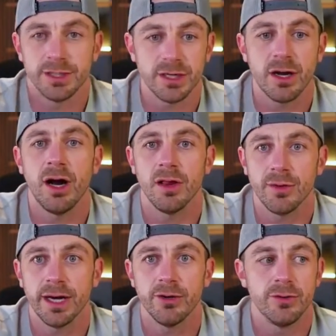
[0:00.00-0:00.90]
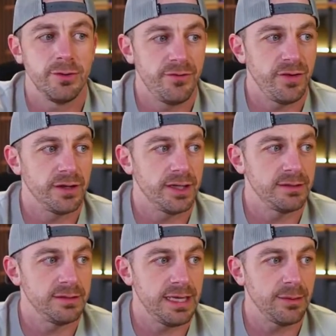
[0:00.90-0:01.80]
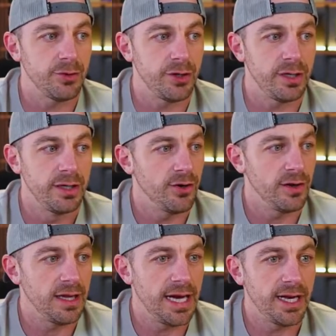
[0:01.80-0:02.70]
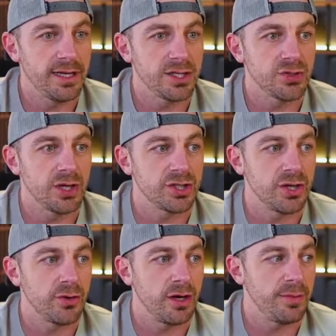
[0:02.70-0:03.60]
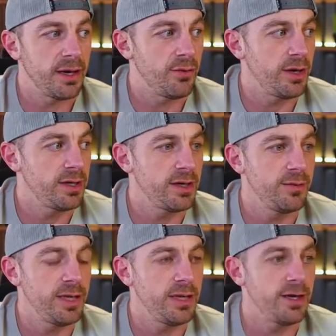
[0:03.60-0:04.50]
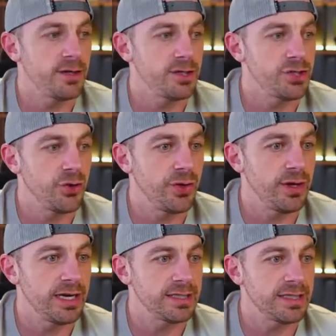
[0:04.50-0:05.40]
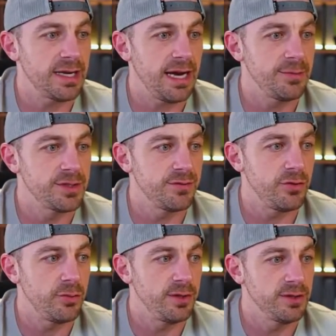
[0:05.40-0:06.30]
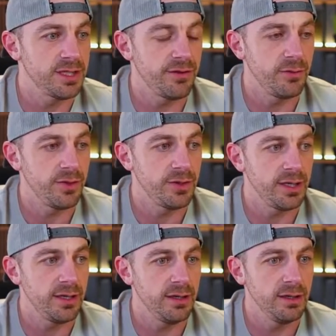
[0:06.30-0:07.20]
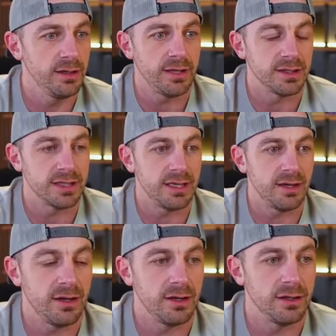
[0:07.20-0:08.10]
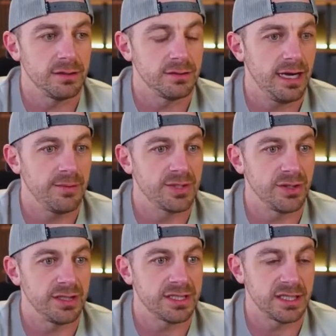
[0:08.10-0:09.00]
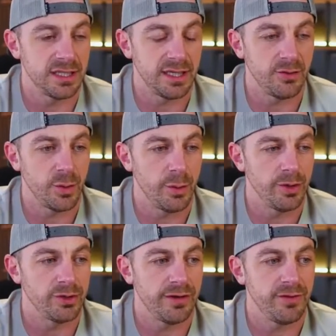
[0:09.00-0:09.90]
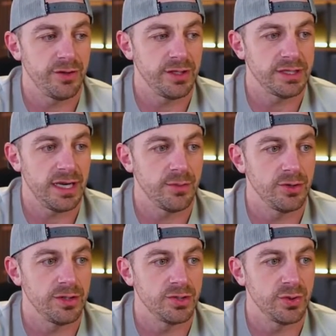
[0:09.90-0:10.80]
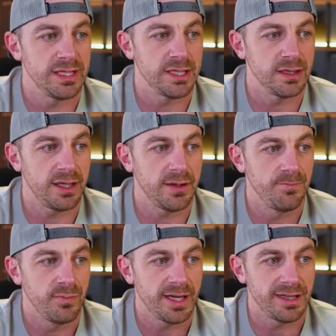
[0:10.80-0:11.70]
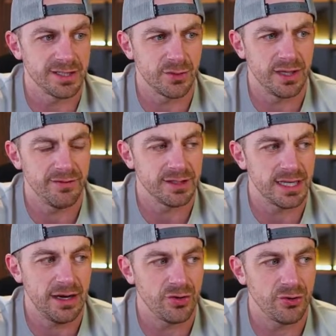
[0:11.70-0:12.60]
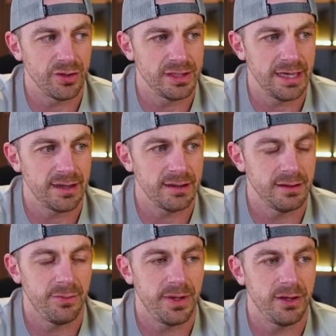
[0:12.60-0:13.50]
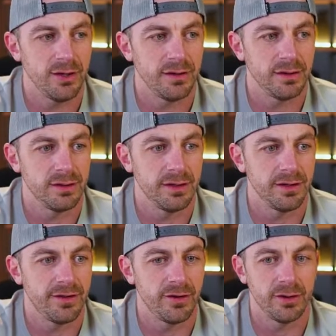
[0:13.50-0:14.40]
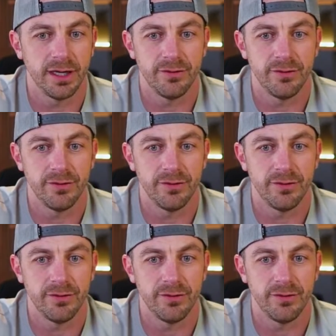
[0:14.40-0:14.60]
a Colorado feeling neighborhood. Here, a lot of construction going on, but I wanted to come in here to show you guys the types of new builds that they're building here, because are absolutely stunning. And when we were driving through these neighborhoods recently, like this one, they have this outdoor deck up here on the third